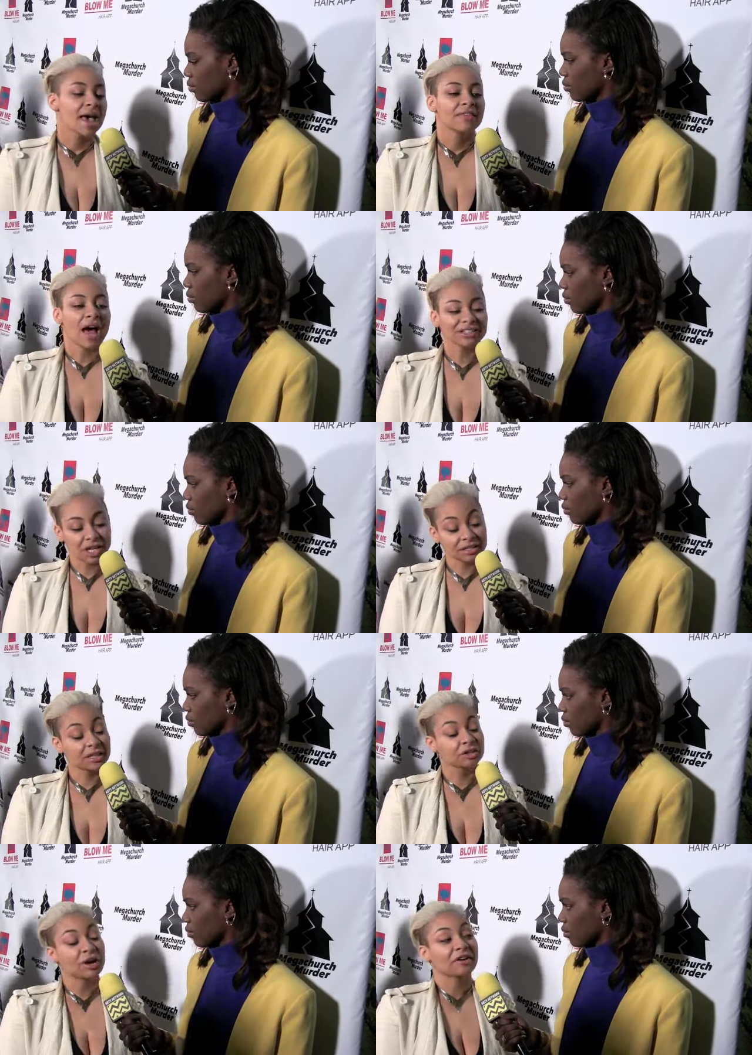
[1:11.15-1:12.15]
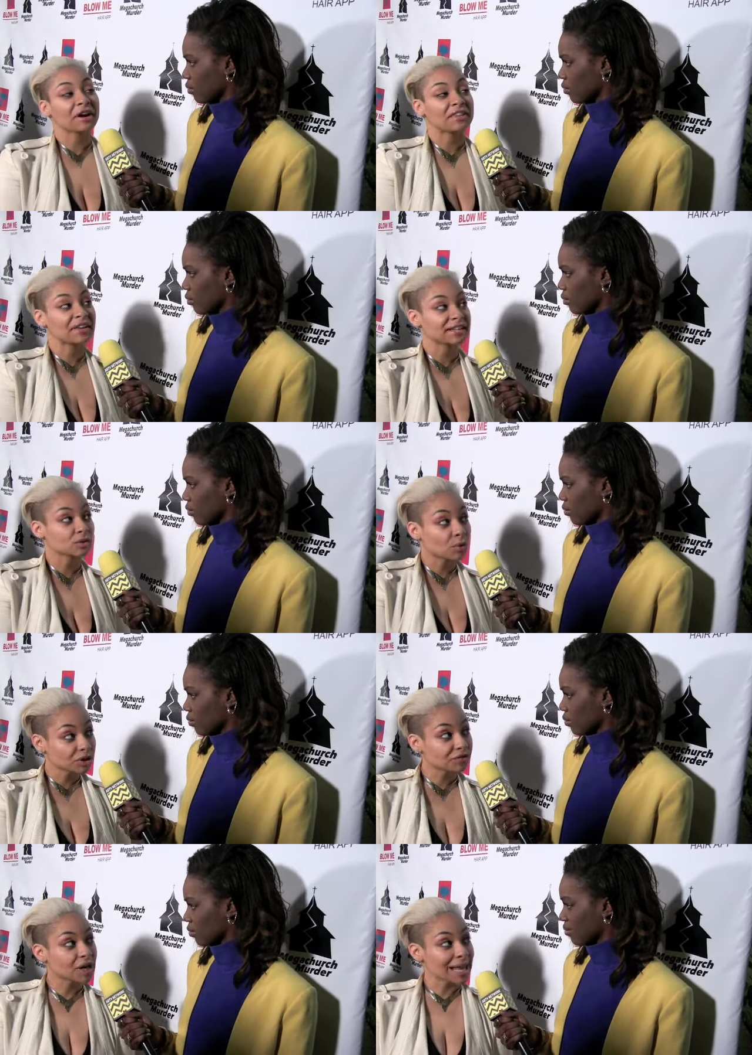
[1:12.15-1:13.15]
Speaker 1: The Hot Chocolate Nutcracker, I think, is a
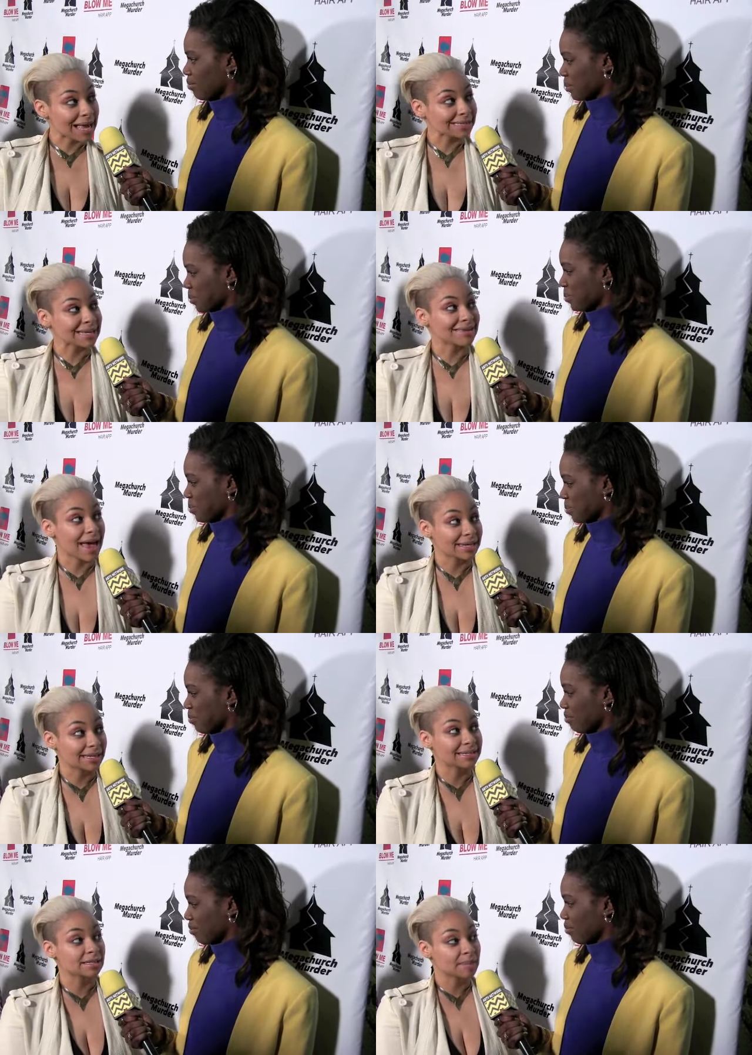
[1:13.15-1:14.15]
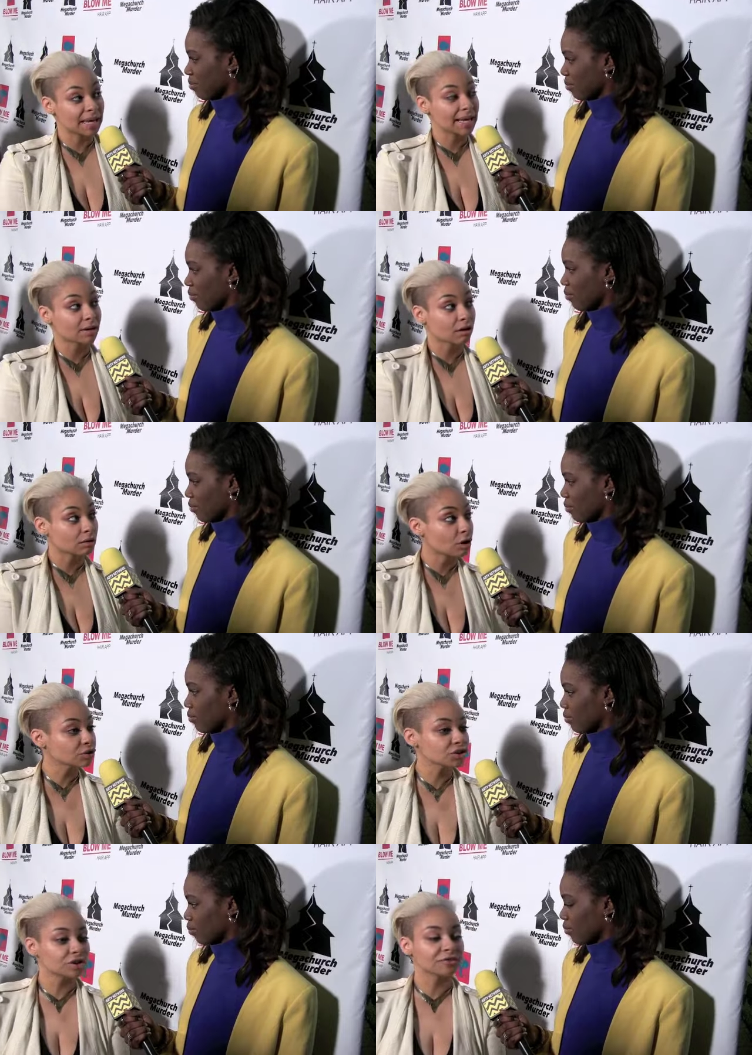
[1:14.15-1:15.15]
wonderful classic that needs to be in our
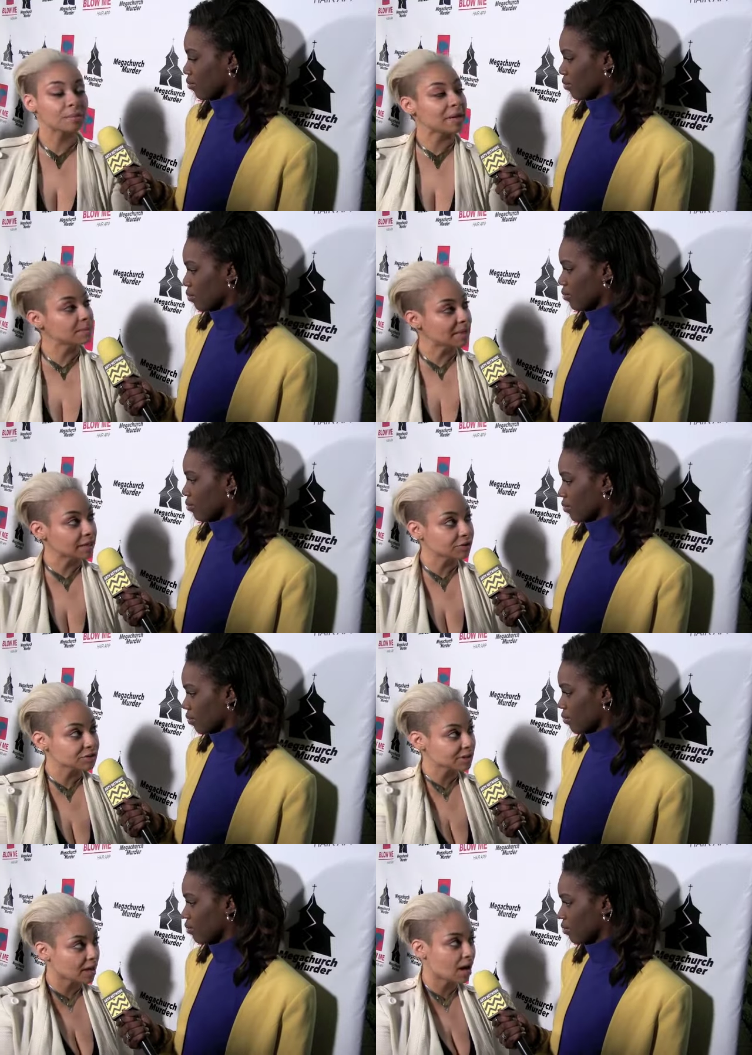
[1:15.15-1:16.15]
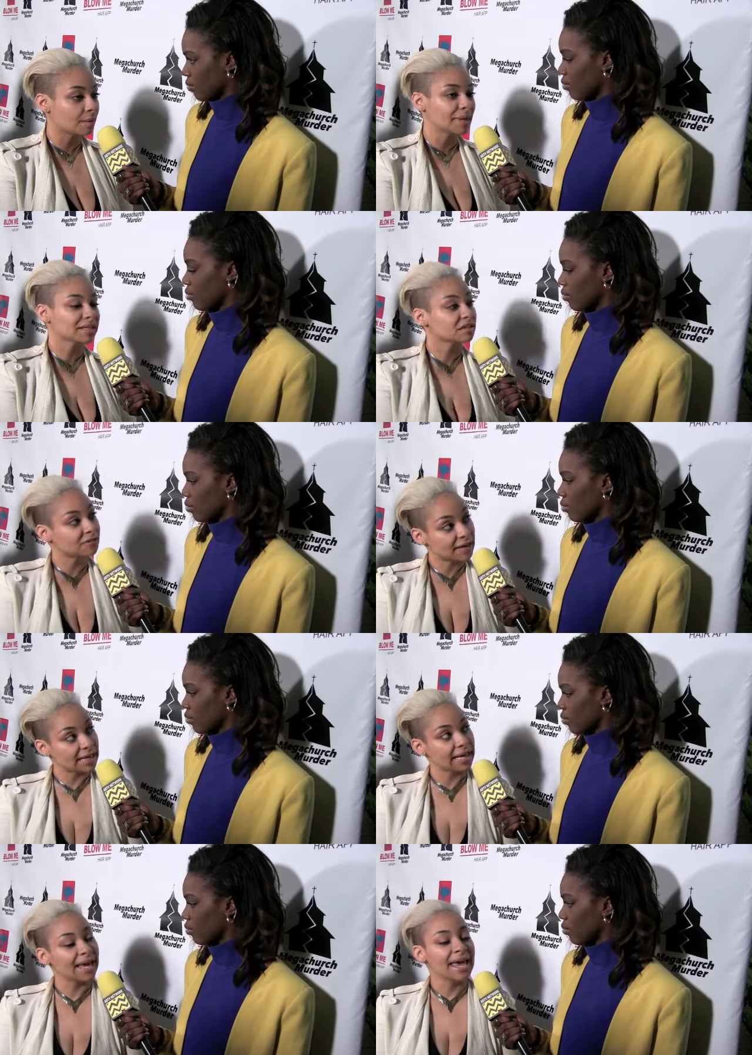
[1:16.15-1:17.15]
culture for many, many years to come. It's
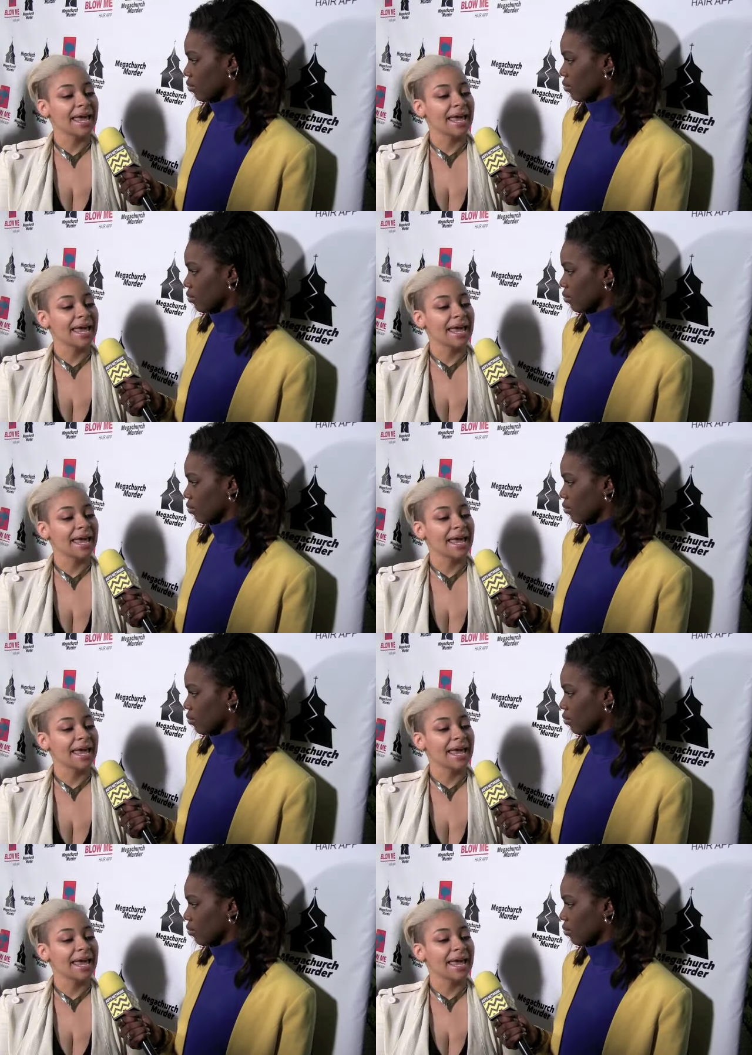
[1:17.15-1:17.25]
funny,